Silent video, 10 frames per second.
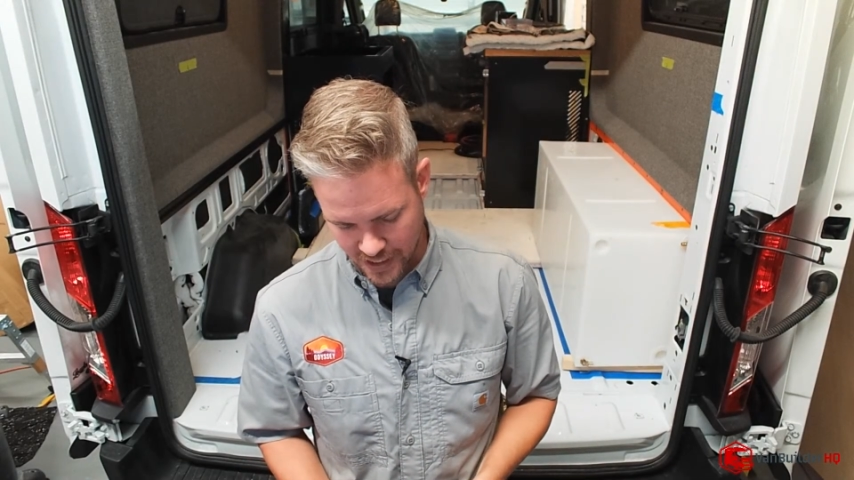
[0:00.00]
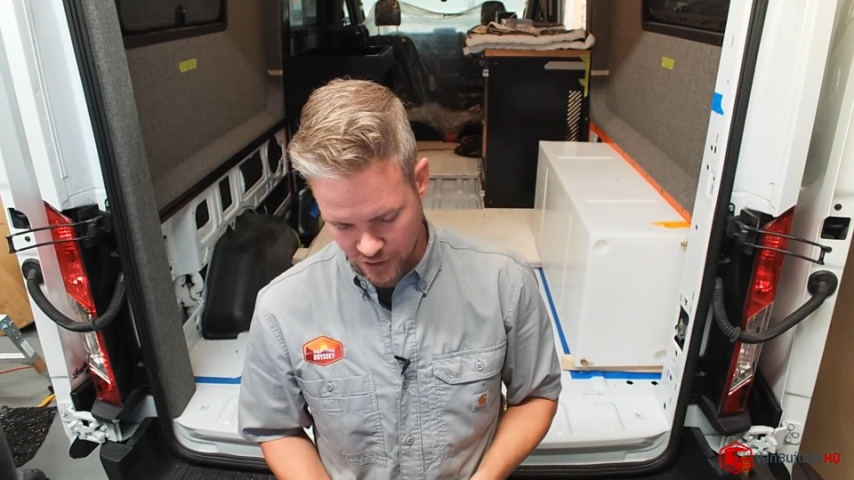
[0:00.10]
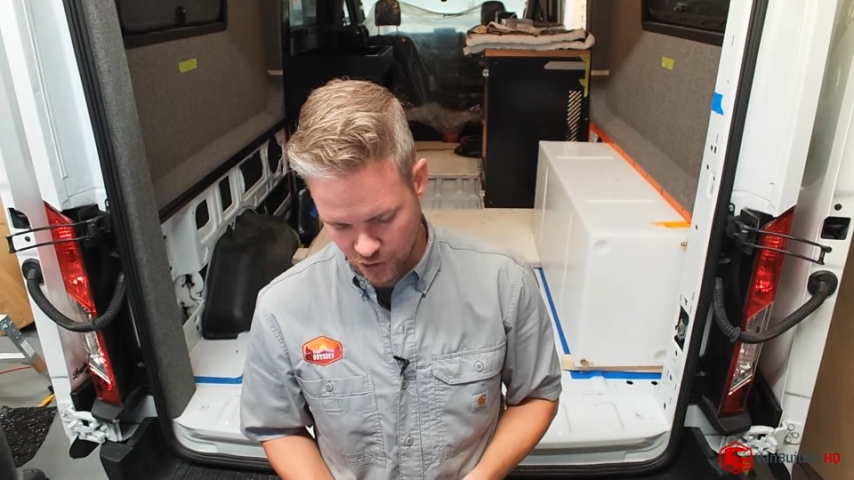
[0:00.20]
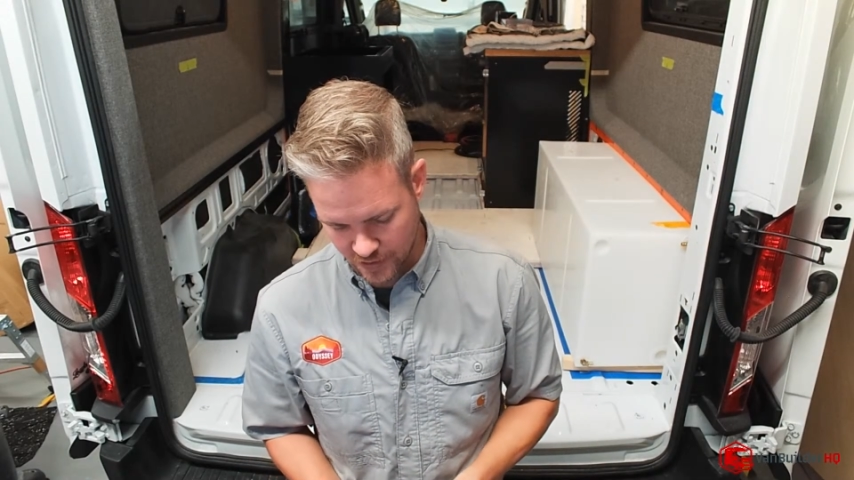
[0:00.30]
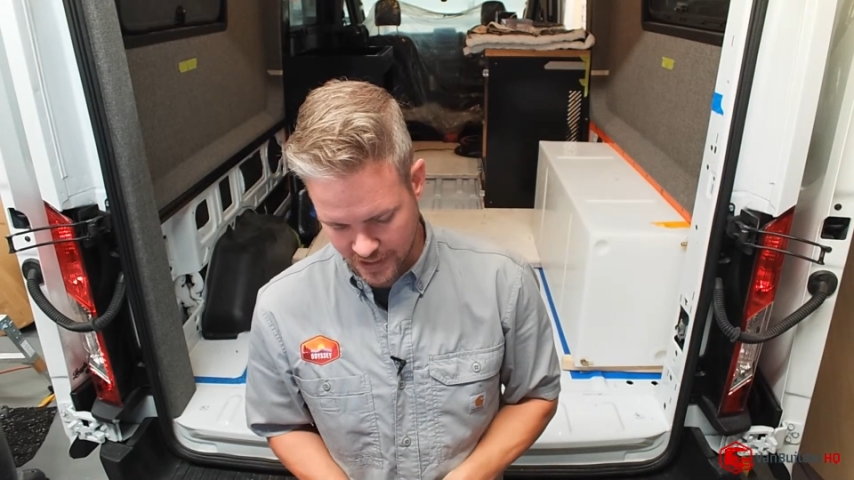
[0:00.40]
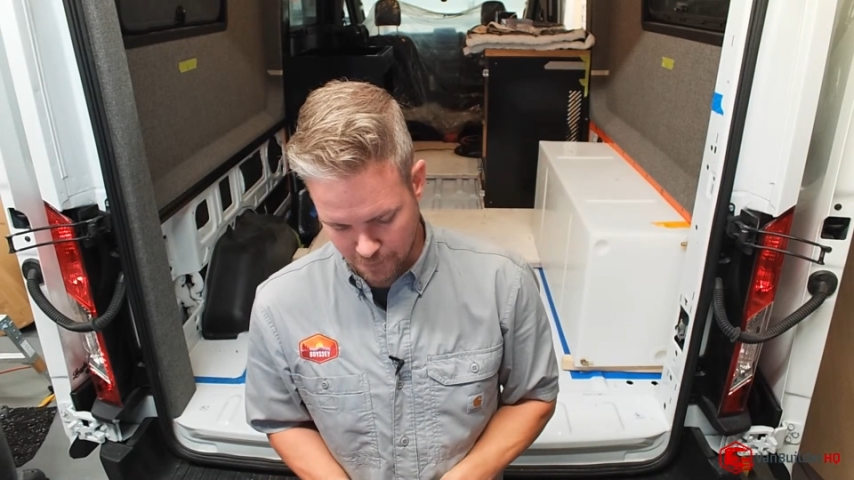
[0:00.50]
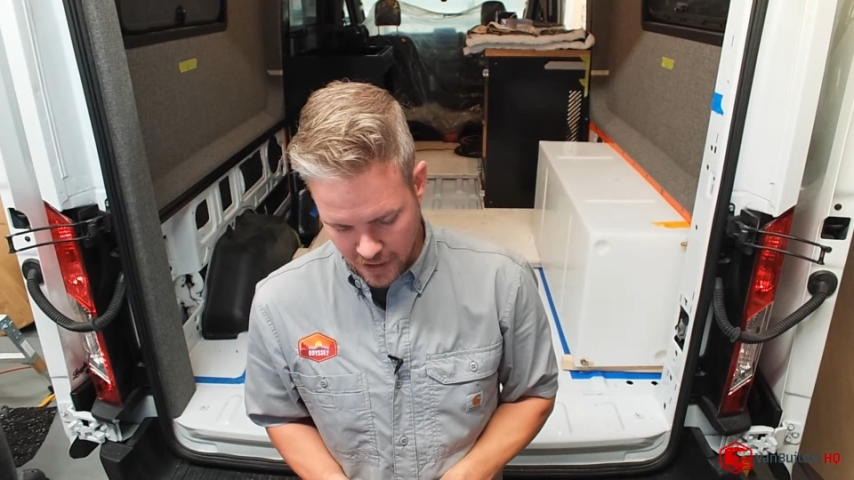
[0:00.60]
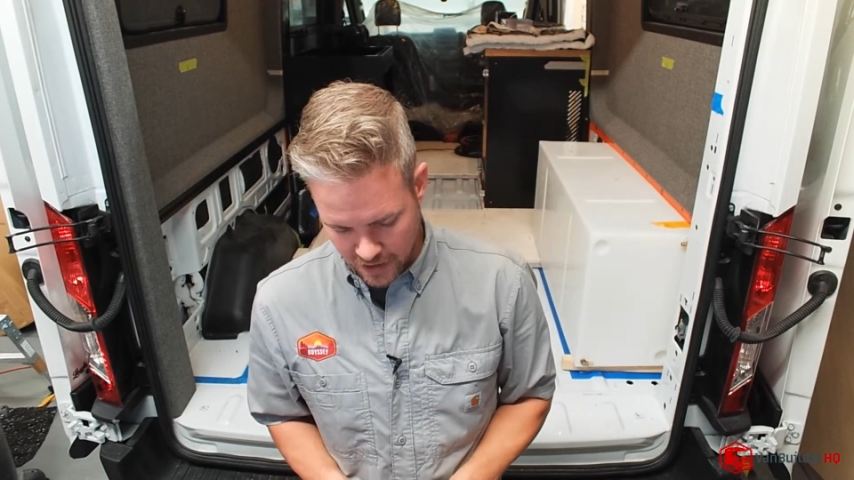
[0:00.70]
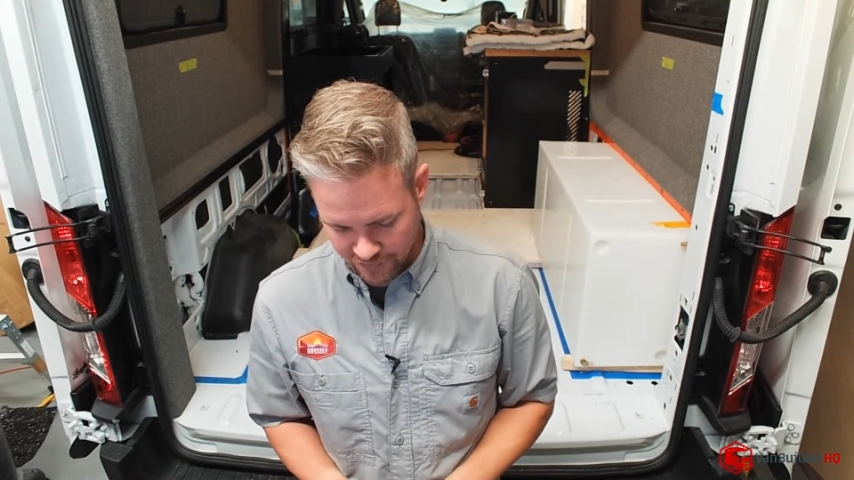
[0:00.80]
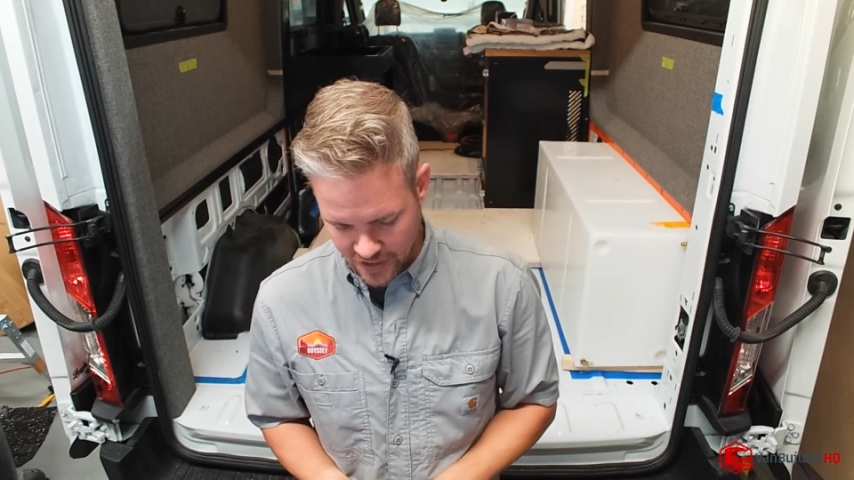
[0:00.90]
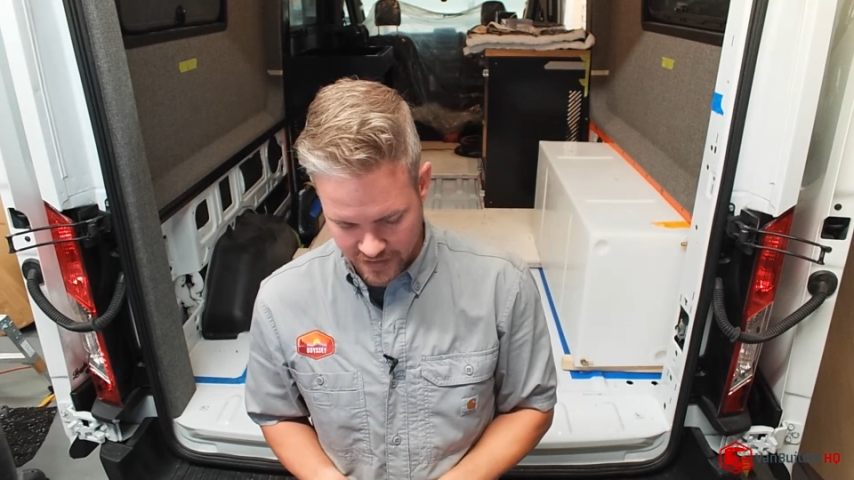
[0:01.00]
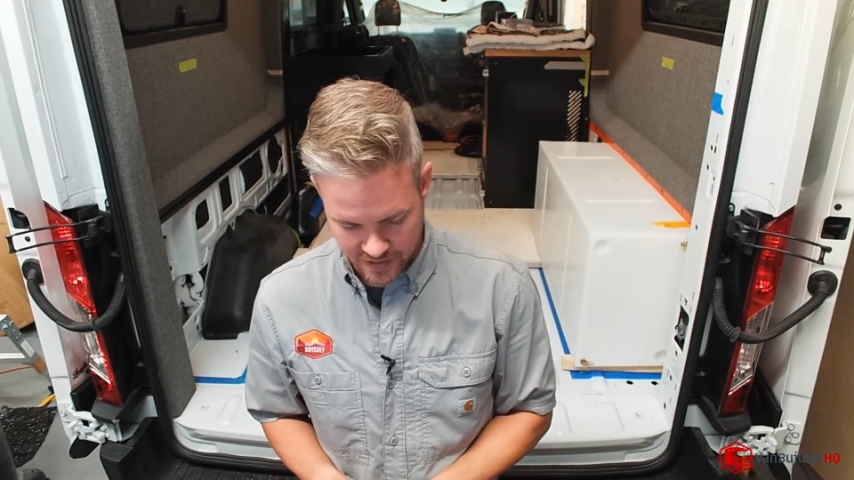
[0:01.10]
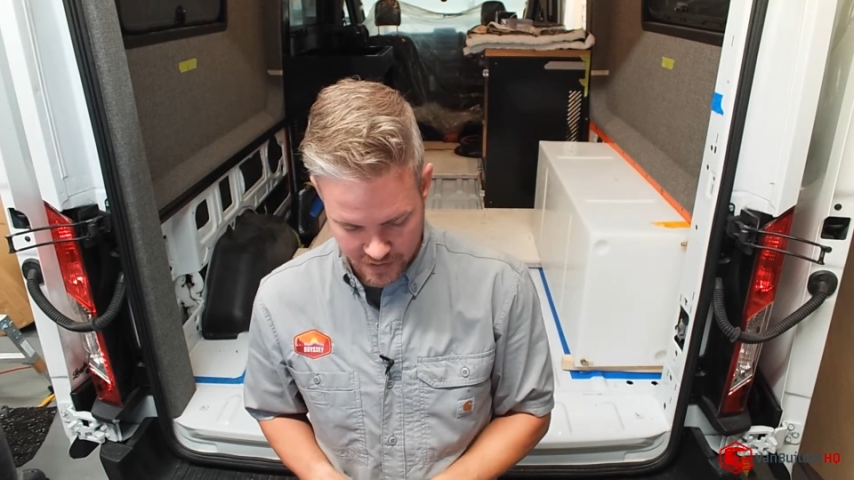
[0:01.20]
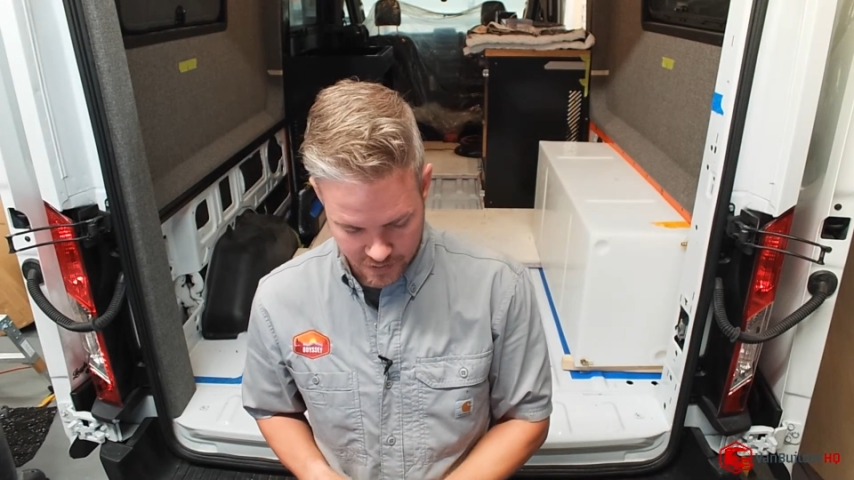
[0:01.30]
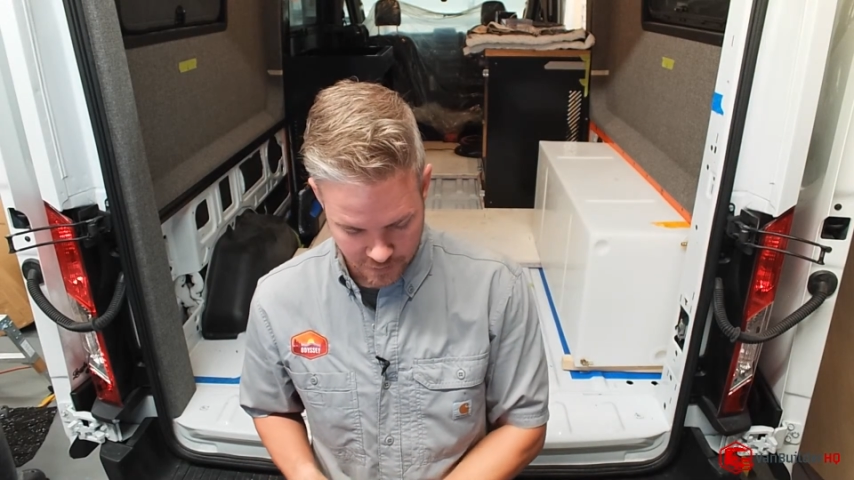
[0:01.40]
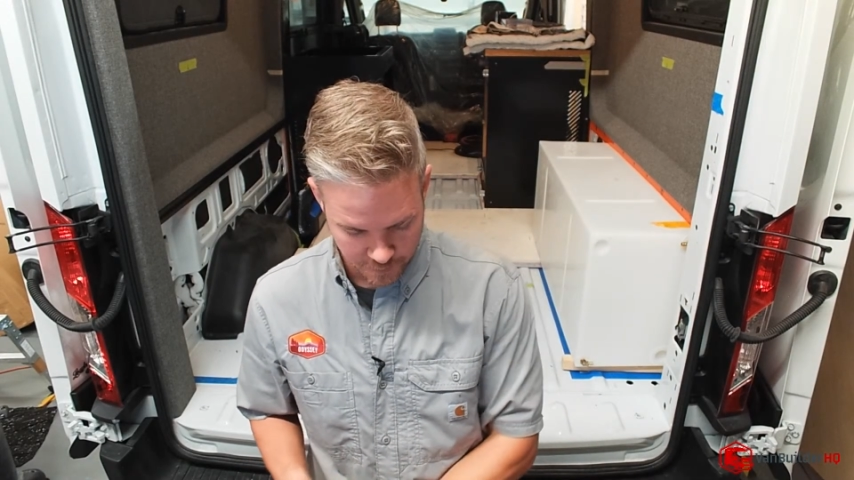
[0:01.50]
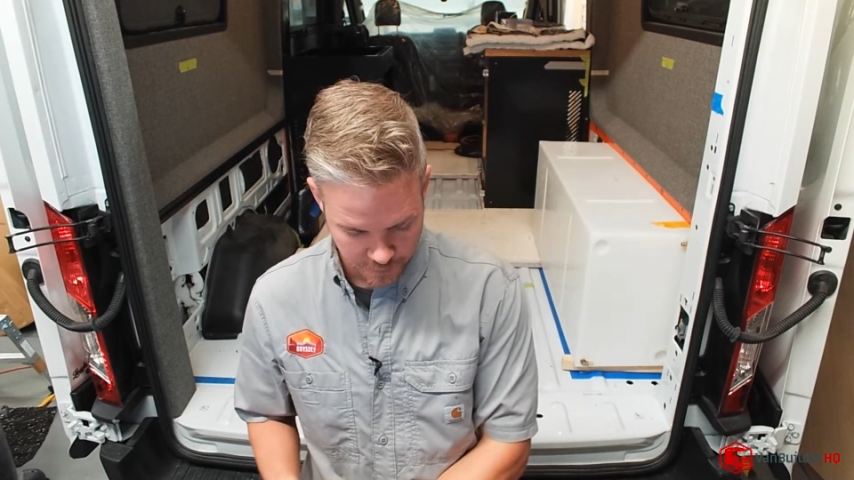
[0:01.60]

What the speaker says: I do is I modify these